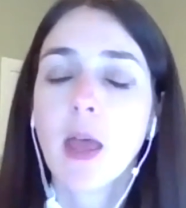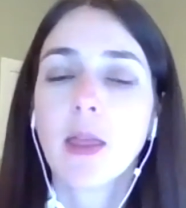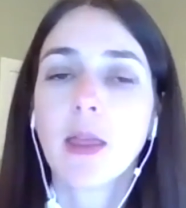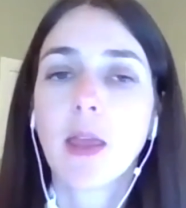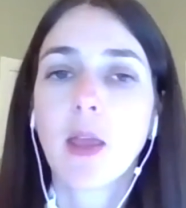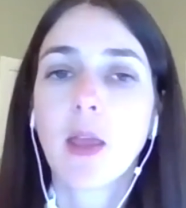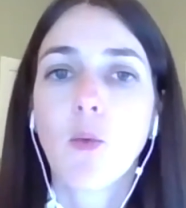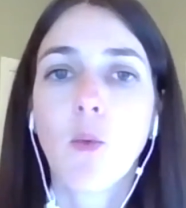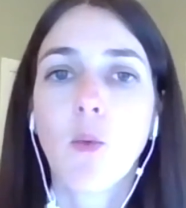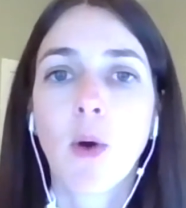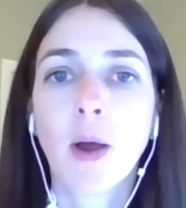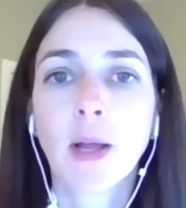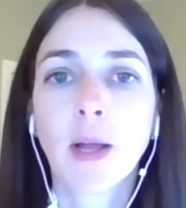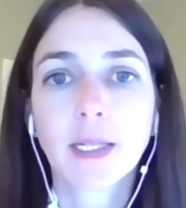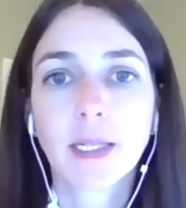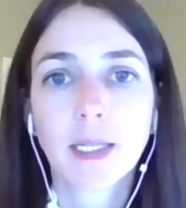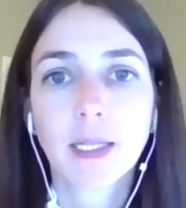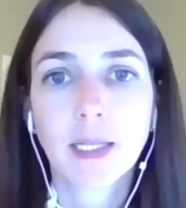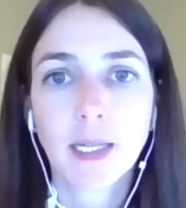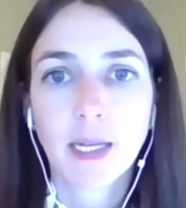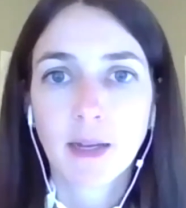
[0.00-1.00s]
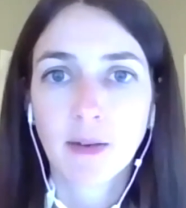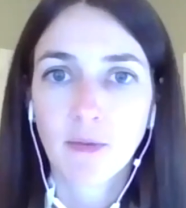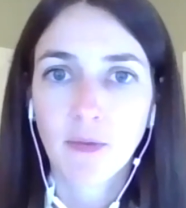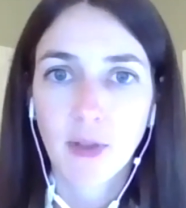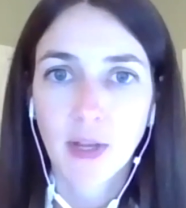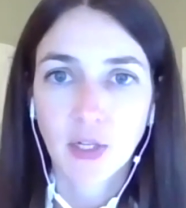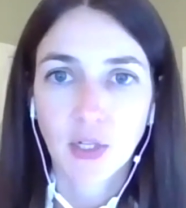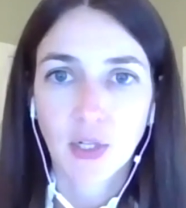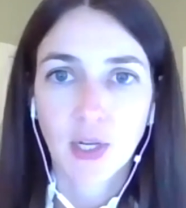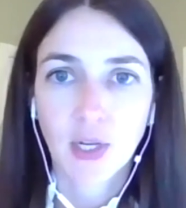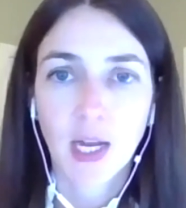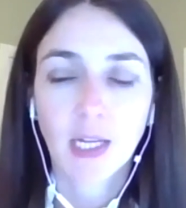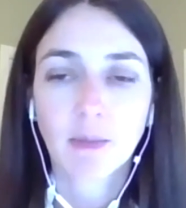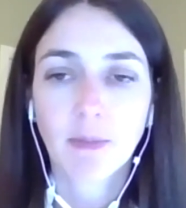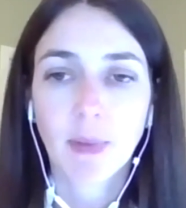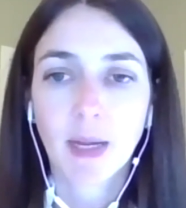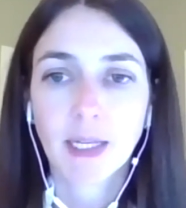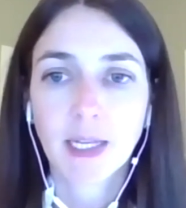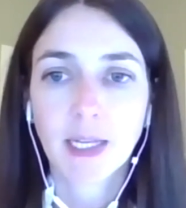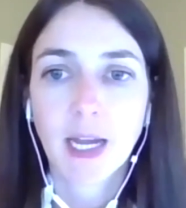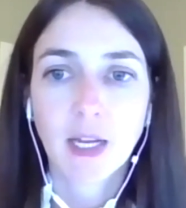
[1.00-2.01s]
They want to see inflation
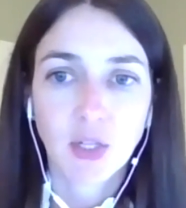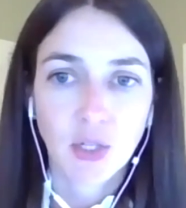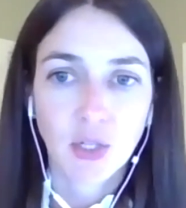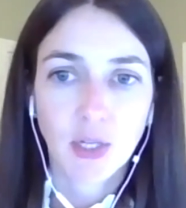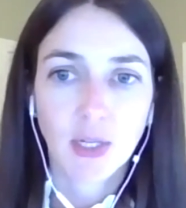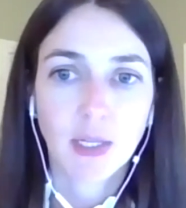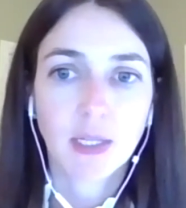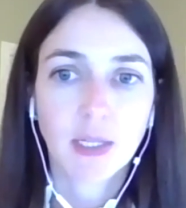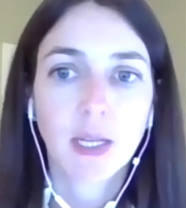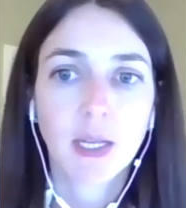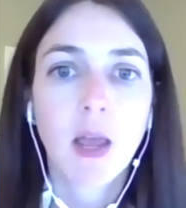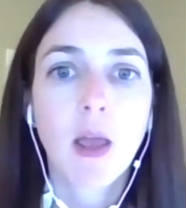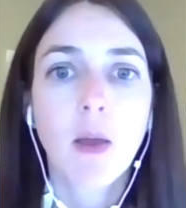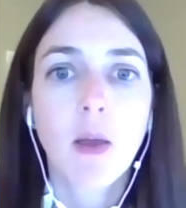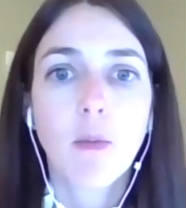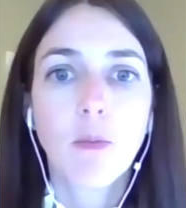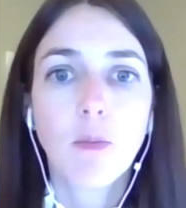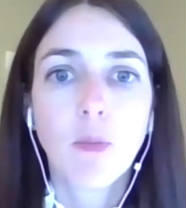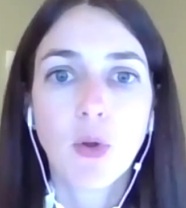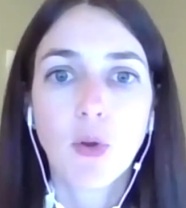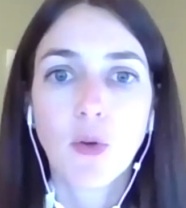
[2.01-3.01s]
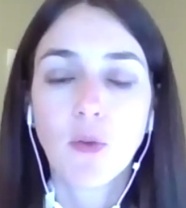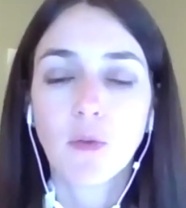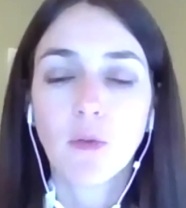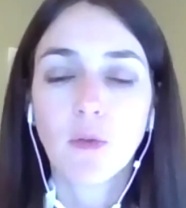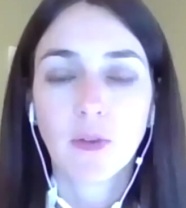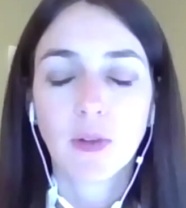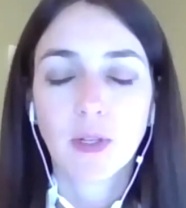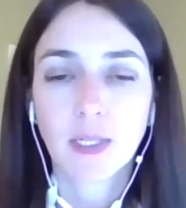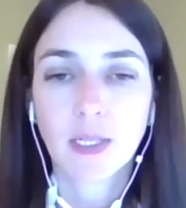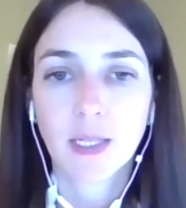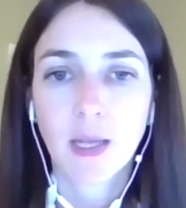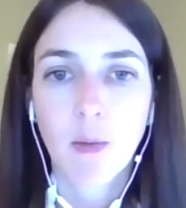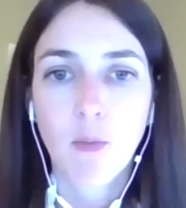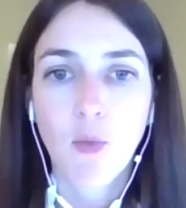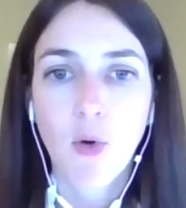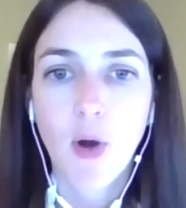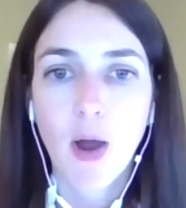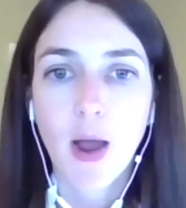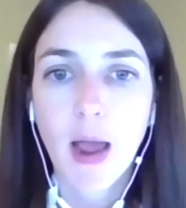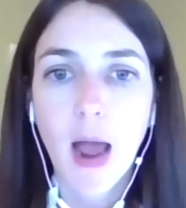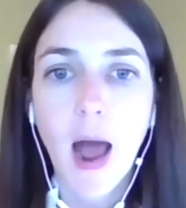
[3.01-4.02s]
expectations move
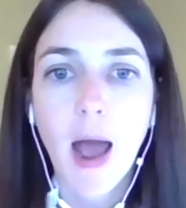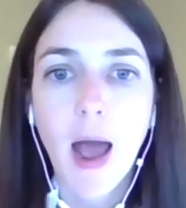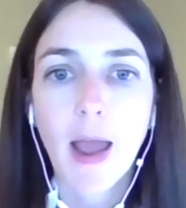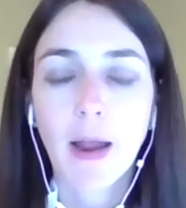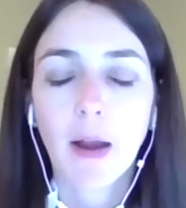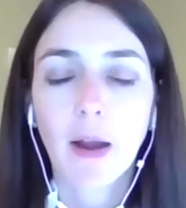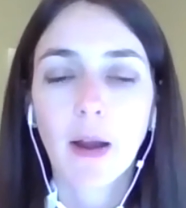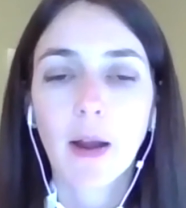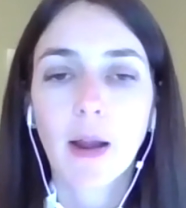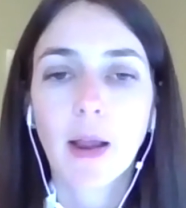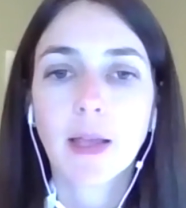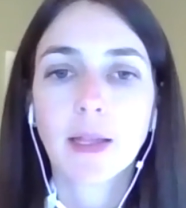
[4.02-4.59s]
somewhat higher.